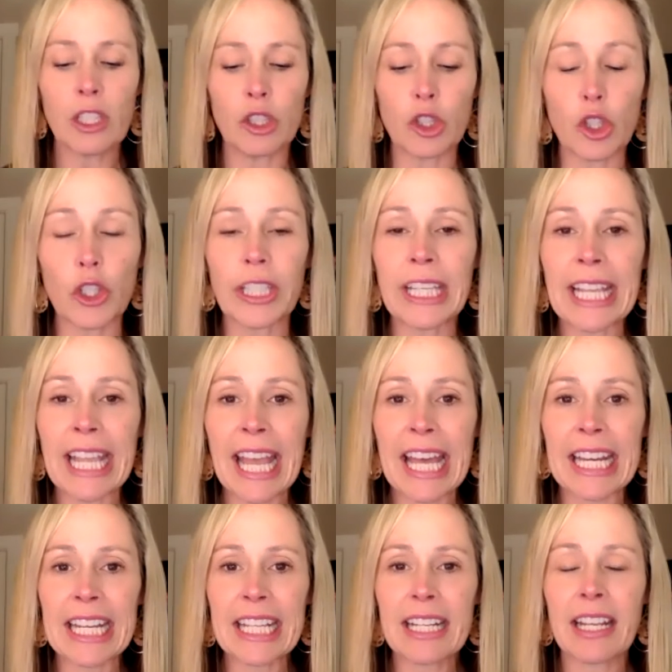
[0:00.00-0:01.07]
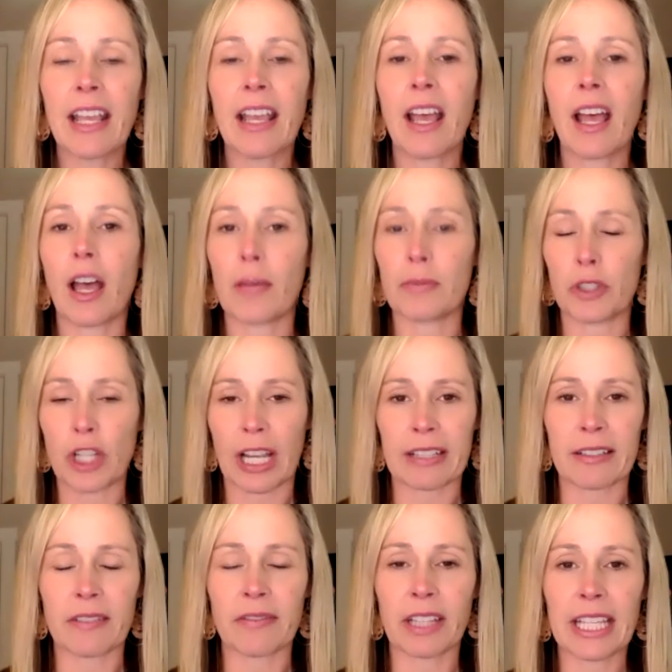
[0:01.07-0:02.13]
Looking at it
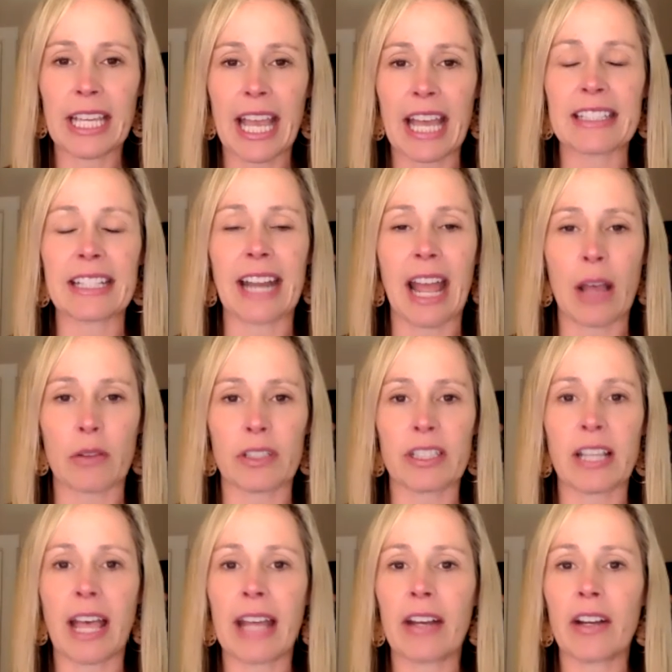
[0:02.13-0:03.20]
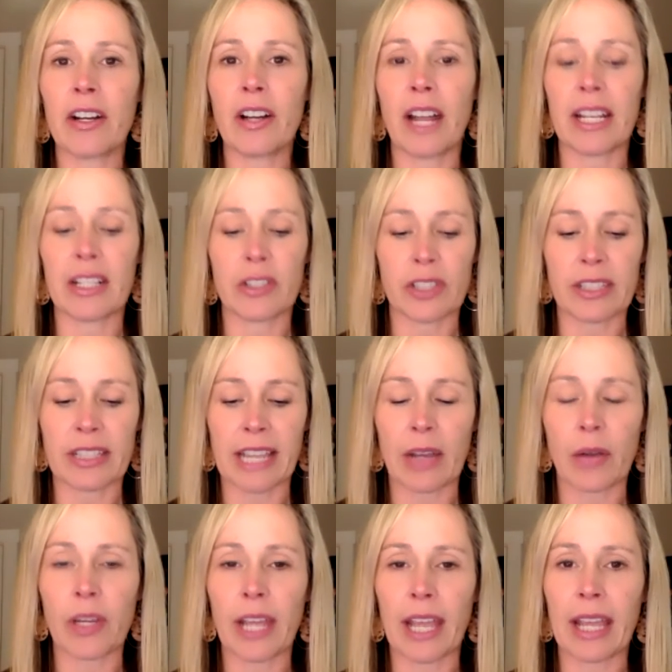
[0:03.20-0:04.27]
objectively as an outsider and just say,
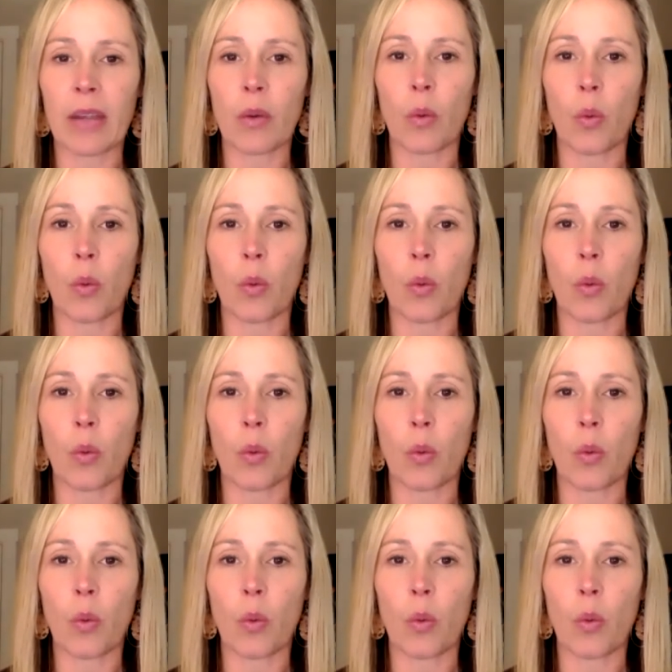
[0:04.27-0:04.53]
okay,